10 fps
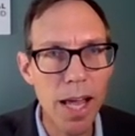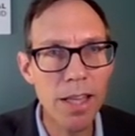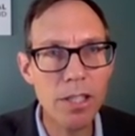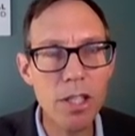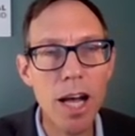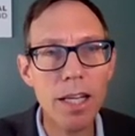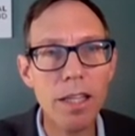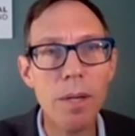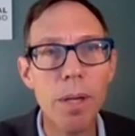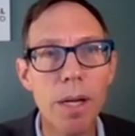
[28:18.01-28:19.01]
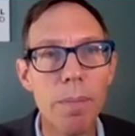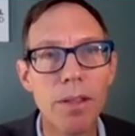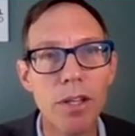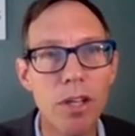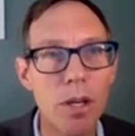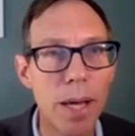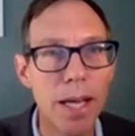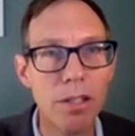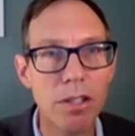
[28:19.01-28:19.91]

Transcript: And let's talk a little bit about the humane